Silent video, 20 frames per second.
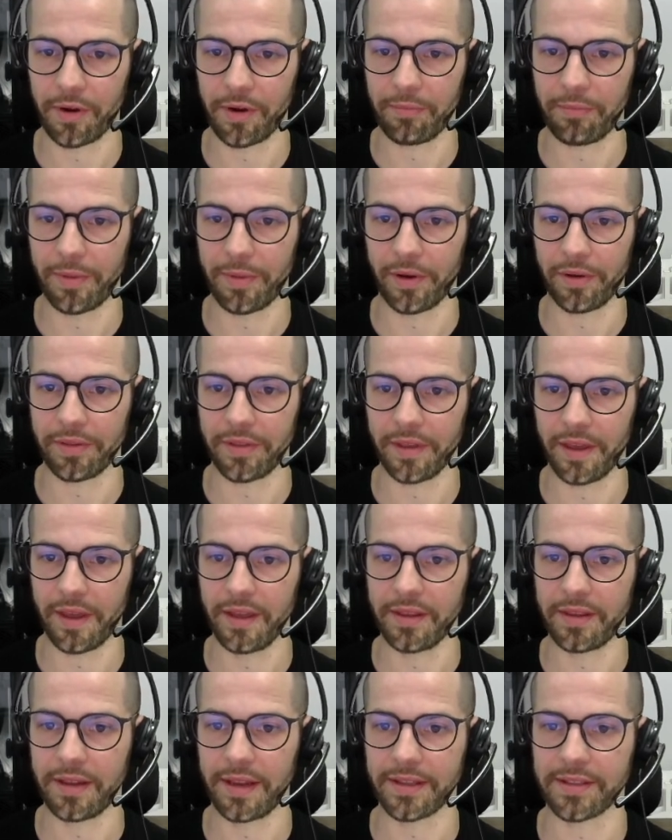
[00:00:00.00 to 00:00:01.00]

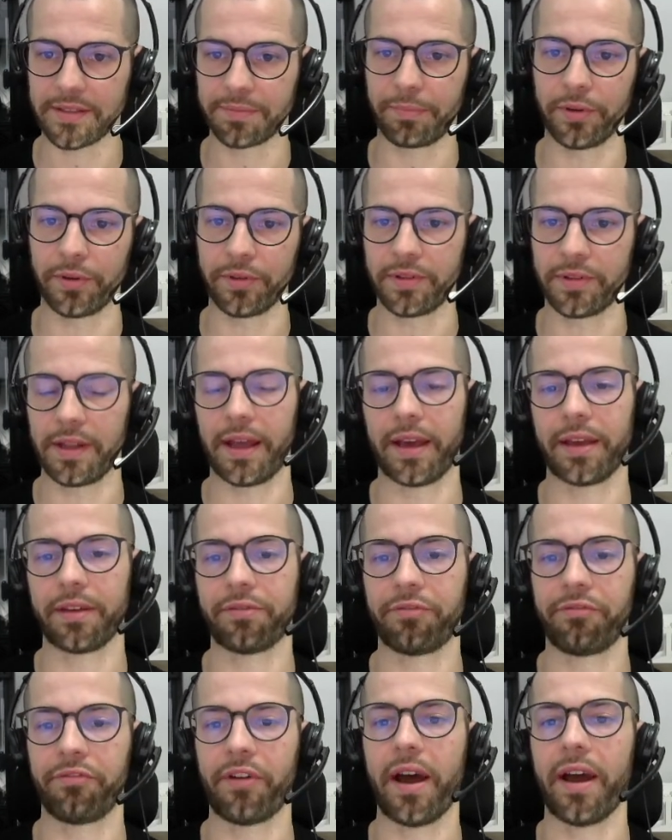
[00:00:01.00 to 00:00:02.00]
3.8. Let's put
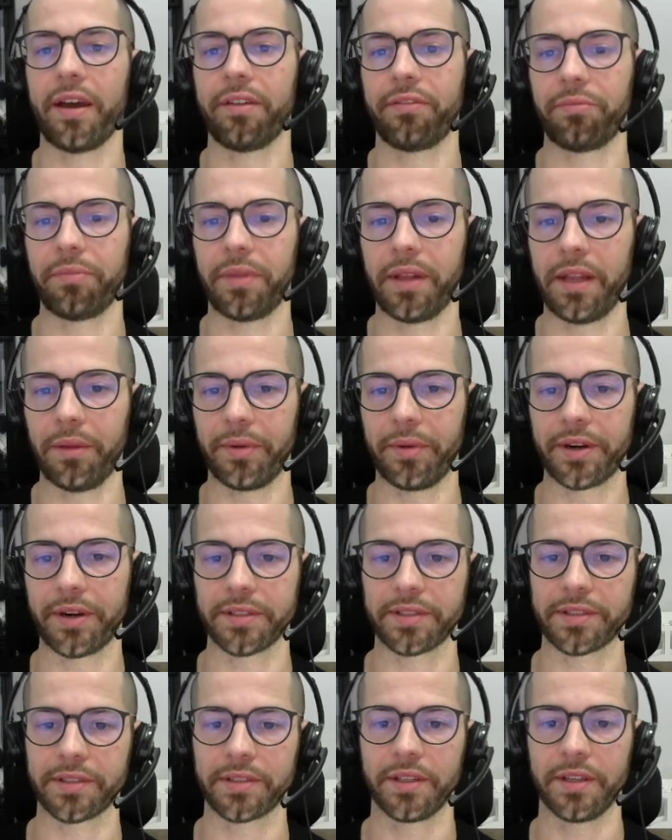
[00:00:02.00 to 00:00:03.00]
like 5
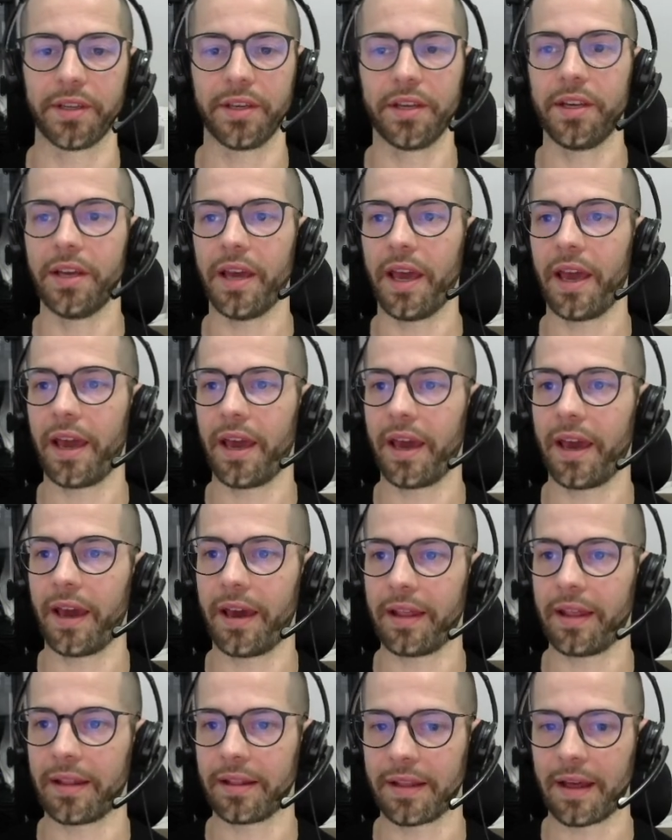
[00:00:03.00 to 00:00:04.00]
millimeters
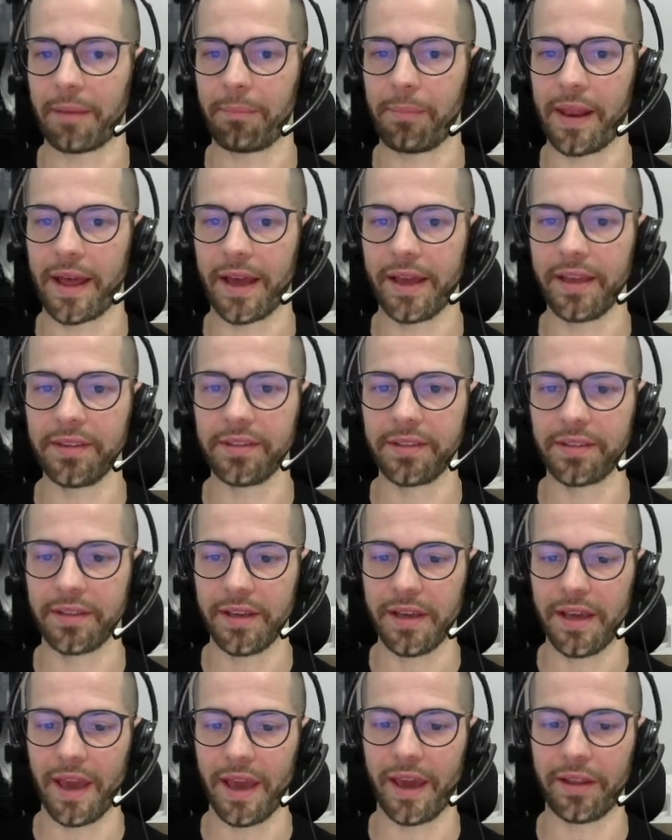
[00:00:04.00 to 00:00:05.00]
and apply it,
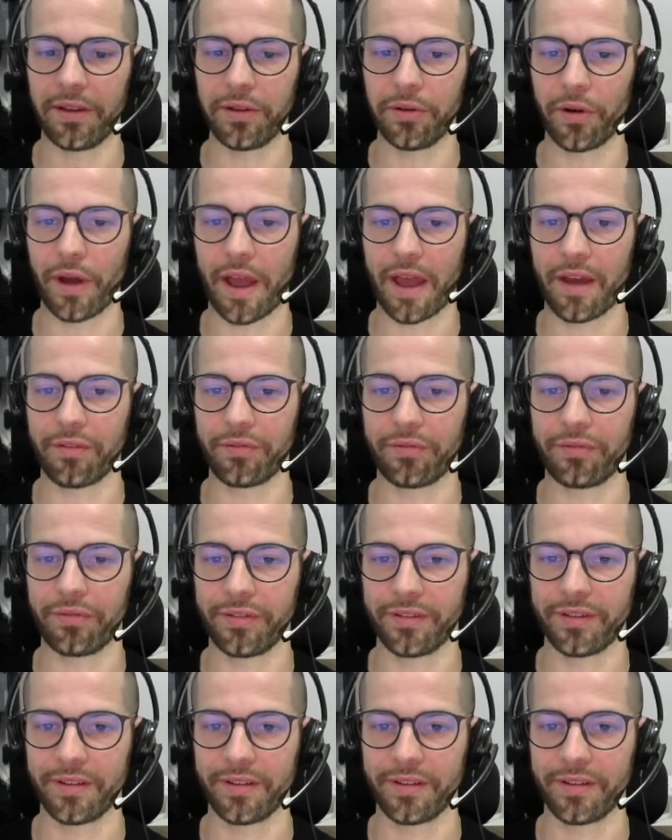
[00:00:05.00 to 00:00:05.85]
and you have